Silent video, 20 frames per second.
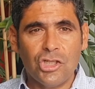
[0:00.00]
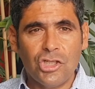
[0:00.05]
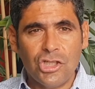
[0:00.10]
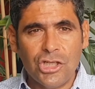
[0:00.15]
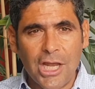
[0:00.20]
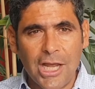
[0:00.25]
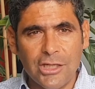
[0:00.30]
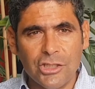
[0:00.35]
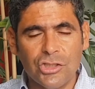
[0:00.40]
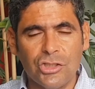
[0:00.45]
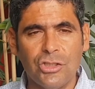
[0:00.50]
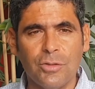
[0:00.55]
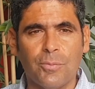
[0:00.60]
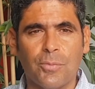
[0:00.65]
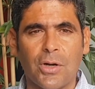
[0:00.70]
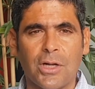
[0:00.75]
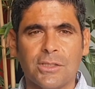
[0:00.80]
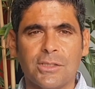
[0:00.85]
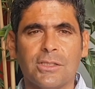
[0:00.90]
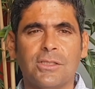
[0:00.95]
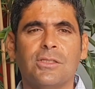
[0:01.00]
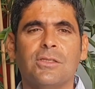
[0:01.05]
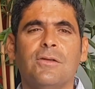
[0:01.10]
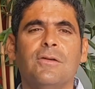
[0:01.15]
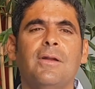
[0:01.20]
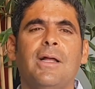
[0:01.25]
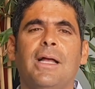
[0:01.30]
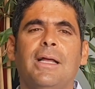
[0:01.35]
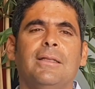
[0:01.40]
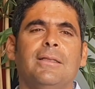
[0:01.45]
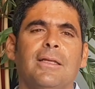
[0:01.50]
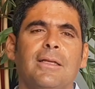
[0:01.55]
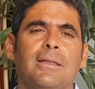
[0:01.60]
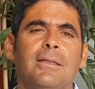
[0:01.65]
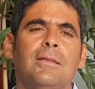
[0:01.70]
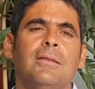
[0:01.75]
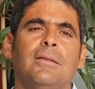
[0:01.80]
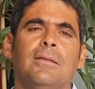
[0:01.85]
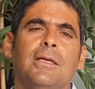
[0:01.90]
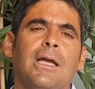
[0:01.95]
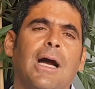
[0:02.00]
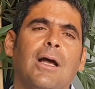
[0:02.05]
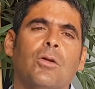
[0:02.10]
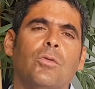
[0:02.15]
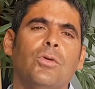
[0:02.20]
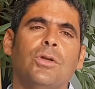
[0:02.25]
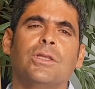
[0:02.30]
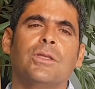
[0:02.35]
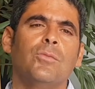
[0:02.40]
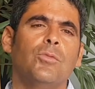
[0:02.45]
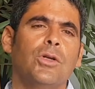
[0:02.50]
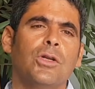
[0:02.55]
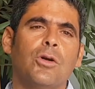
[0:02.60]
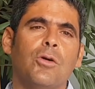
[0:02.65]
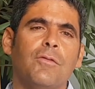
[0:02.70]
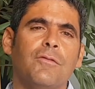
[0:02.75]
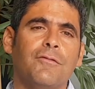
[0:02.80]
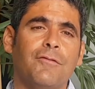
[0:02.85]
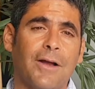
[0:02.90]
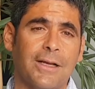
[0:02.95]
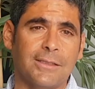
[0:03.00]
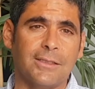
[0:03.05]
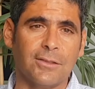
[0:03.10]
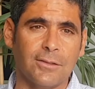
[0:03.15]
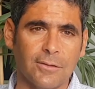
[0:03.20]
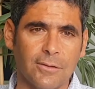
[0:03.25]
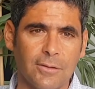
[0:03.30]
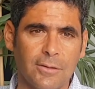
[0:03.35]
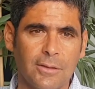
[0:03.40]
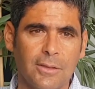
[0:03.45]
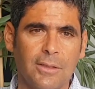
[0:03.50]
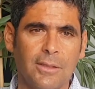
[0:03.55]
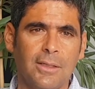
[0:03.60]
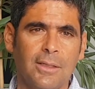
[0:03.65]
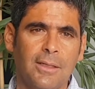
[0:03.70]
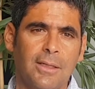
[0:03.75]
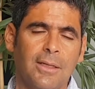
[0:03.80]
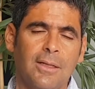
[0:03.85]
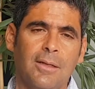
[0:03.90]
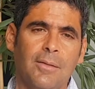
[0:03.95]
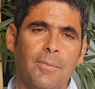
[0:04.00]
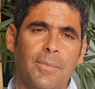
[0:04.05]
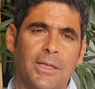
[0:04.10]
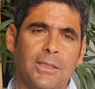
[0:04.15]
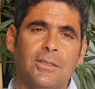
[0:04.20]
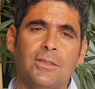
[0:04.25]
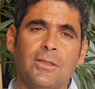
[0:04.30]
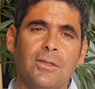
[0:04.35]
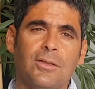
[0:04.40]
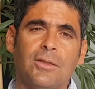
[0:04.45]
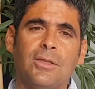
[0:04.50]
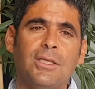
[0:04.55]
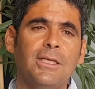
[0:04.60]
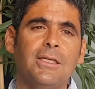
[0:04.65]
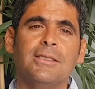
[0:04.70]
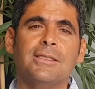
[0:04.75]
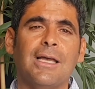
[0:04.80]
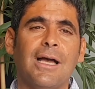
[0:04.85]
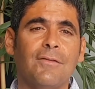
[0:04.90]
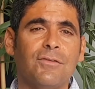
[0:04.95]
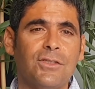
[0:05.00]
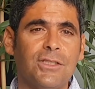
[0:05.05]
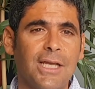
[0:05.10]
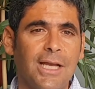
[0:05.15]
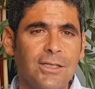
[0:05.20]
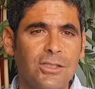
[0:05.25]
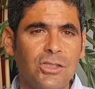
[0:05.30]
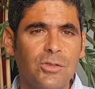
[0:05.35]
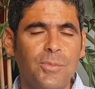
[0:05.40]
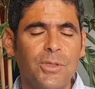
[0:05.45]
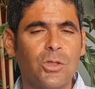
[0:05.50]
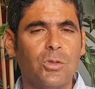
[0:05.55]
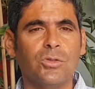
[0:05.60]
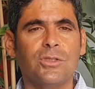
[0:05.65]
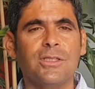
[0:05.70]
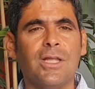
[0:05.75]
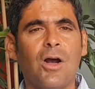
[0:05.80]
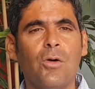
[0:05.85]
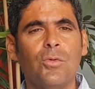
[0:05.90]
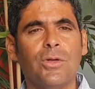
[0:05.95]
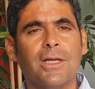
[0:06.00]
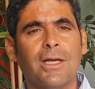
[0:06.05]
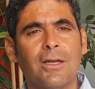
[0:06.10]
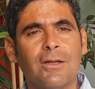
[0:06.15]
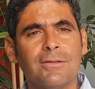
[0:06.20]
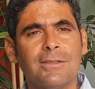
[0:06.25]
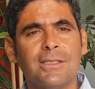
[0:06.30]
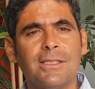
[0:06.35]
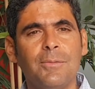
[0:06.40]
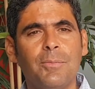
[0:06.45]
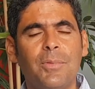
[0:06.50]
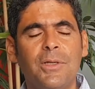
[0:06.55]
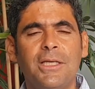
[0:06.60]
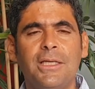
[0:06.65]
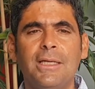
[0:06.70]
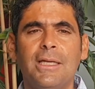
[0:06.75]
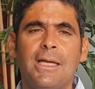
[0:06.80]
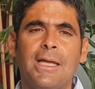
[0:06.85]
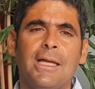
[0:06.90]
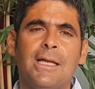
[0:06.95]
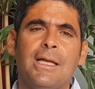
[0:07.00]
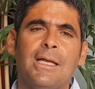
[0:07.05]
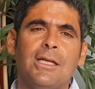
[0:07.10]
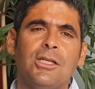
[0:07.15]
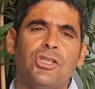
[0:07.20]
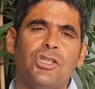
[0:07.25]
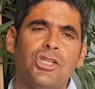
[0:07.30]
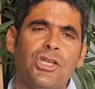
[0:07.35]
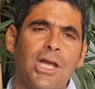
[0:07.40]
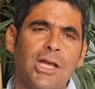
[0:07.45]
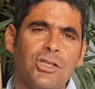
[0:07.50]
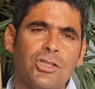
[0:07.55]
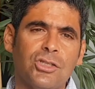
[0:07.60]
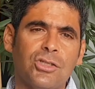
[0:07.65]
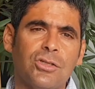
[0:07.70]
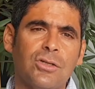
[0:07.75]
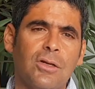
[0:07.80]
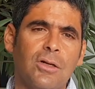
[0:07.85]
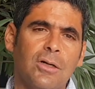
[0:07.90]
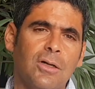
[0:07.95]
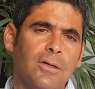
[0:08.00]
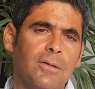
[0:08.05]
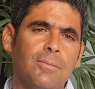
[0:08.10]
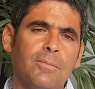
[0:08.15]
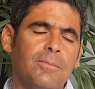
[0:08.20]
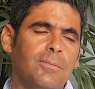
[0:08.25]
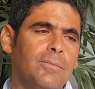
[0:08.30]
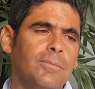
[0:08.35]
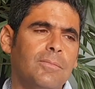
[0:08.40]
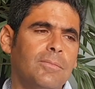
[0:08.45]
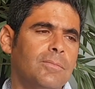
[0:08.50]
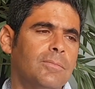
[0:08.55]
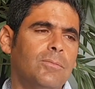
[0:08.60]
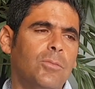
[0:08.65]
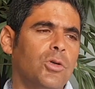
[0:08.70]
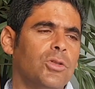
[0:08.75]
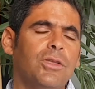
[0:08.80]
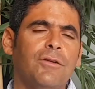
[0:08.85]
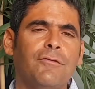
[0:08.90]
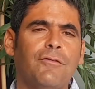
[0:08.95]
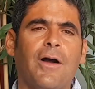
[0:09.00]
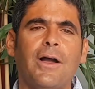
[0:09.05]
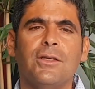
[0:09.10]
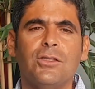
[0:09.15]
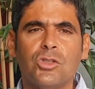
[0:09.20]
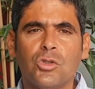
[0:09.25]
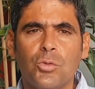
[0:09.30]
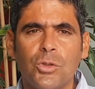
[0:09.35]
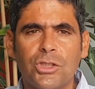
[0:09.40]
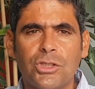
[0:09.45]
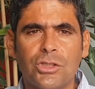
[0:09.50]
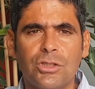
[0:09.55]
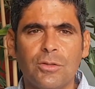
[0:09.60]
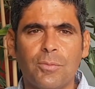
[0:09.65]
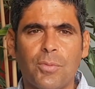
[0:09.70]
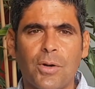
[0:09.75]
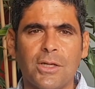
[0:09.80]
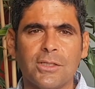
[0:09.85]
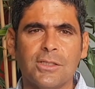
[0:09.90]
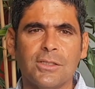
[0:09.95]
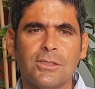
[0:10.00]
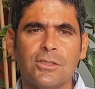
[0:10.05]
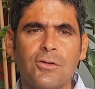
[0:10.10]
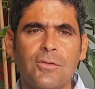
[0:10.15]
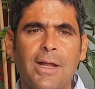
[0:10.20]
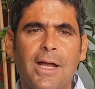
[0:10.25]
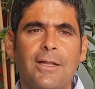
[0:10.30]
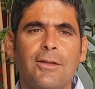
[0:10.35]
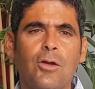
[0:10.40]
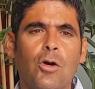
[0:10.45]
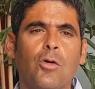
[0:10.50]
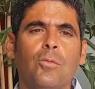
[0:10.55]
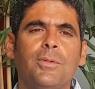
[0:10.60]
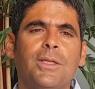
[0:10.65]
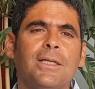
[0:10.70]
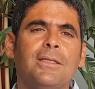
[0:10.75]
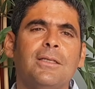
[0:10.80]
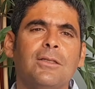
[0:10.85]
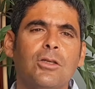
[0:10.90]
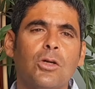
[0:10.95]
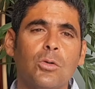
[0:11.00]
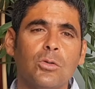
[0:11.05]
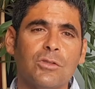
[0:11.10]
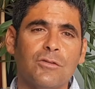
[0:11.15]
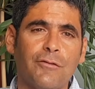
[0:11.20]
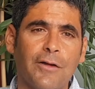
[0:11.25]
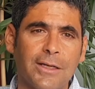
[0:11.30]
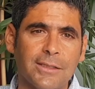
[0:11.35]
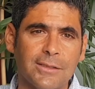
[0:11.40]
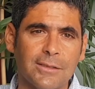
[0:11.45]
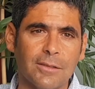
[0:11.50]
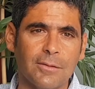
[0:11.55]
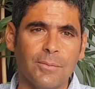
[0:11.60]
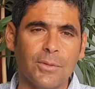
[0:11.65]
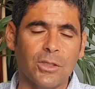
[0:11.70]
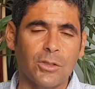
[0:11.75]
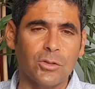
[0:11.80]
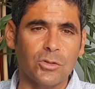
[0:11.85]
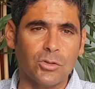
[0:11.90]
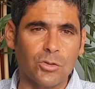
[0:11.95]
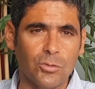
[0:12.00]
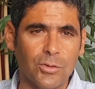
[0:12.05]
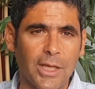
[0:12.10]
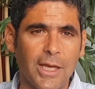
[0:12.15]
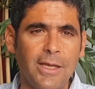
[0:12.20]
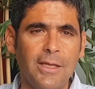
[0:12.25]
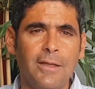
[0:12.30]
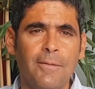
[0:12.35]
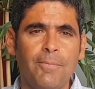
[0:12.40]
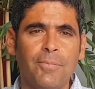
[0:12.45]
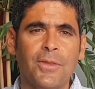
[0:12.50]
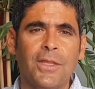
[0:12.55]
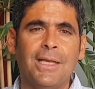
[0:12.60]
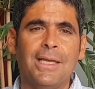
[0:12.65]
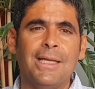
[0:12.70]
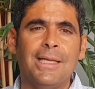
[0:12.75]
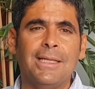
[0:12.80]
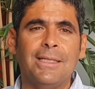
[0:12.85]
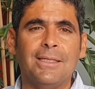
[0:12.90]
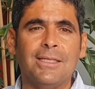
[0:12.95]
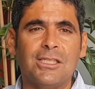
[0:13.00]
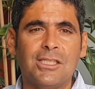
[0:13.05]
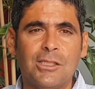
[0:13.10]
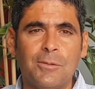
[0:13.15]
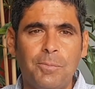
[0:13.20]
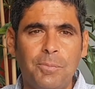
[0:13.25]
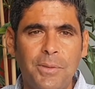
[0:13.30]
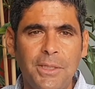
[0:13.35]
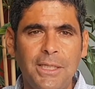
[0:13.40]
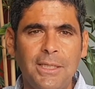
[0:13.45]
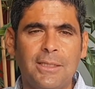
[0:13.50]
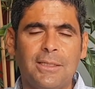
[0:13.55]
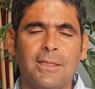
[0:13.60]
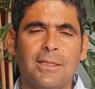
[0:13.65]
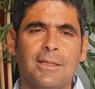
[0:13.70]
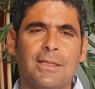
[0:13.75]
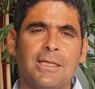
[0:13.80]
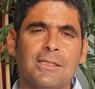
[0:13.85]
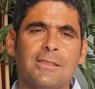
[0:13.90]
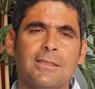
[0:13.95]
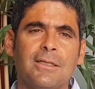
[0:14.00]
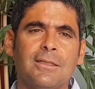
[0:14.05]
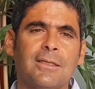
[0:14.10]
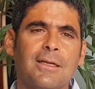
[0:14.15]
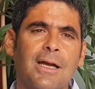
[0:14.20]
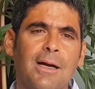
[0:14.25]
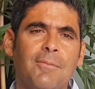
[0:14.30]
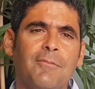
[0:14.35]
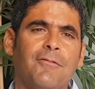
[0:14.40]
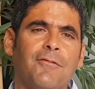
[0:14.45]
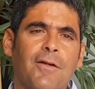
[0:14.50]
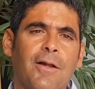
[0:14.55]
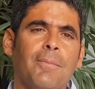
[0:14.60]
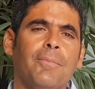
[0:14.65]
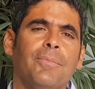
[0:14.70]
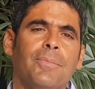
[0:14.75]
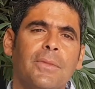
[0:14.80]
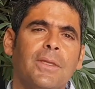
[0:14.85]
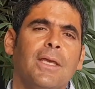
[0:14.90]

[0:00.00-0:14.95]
change the processor, and then the algorithm will go faster. But things have changed because now we cannot simply change, modify, switch the processor and hope that it goes faster, because today the speed does not come from